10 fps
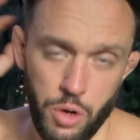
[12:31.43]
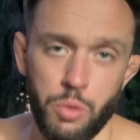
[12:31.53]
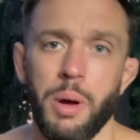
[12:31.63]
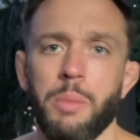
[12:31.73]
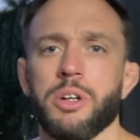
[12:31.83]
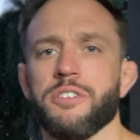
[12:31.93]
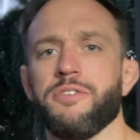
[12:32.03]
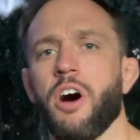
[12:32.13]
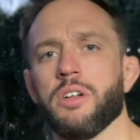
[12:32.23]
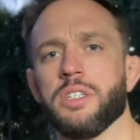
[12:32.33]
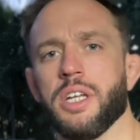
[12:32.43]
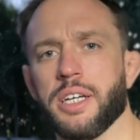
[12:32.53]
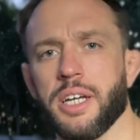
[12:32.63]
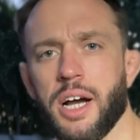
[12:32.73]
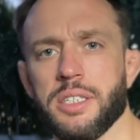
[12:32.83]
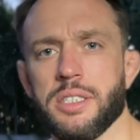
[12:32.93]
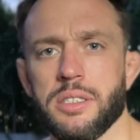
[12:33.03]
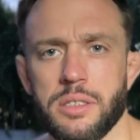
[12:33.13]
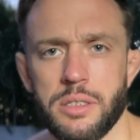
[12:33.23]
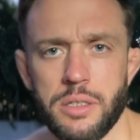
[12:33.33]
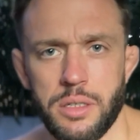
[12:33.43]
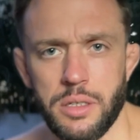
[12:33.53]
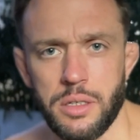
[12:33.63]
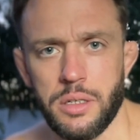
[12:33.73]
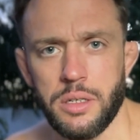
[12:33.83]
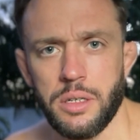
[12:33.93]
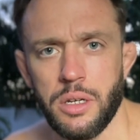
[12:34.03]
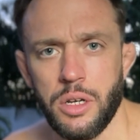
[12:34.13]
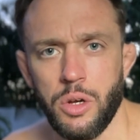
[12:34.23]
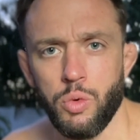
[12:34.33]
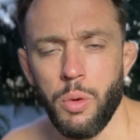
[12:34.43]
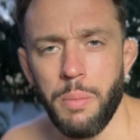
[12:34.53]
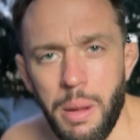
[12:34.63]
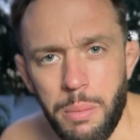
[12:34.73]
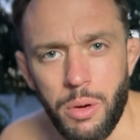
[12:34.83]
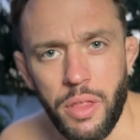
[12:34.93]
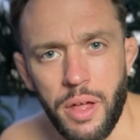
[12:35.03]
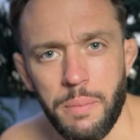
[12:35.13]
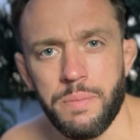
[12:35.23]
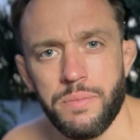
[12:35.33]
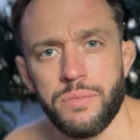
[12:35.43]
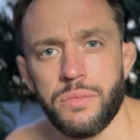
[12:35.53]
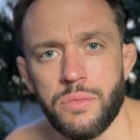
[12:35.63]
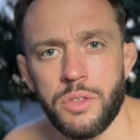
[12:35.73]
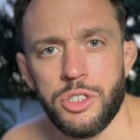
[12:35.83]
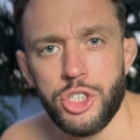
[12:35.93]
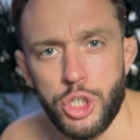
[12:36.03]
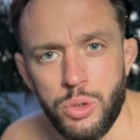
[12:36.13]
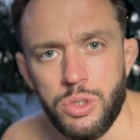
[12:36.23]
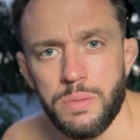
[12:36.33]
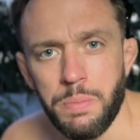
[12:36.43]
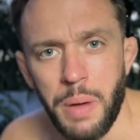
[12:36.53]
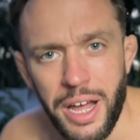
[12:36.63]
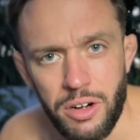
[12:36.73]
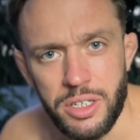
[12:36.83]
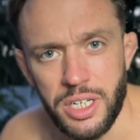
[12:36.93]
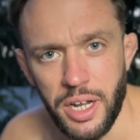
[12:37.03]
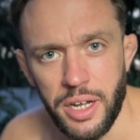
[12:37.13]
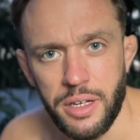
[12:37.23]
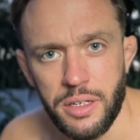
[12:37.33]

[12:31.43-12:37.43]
Remembering the fallen today, guys. Remember them. Choose better today.